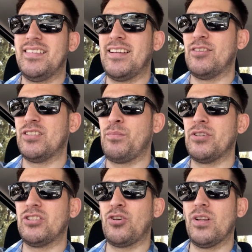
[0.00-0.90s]
There was a
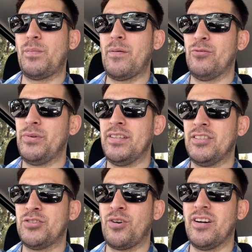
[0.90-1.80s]
bunch of toilet paper being
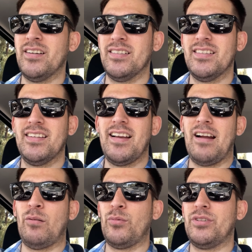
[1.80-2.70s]
short. I
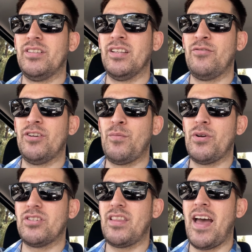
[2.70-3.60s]
remember delivering a
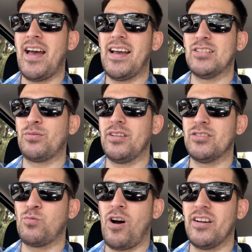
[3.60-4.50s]
bunch of that as well as
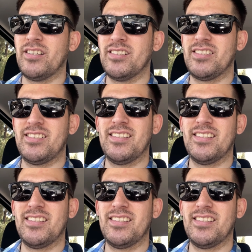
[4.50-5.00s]
waters.